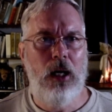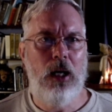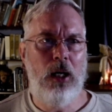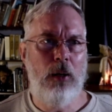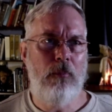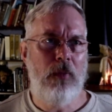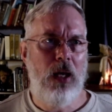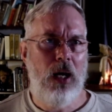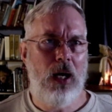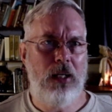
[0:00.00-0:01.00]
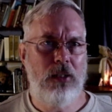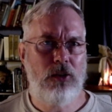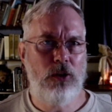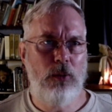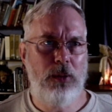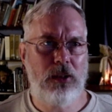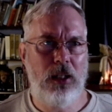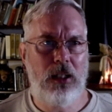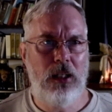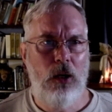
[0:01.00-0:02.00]
I assume it's
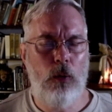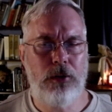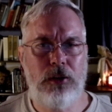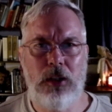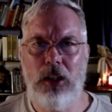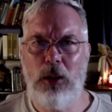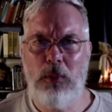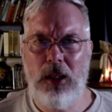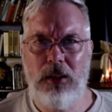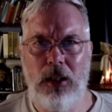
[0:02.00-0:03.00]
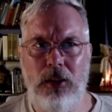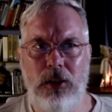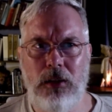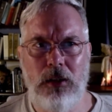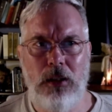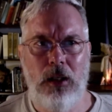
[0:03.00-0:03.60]
like while sitting in meditation,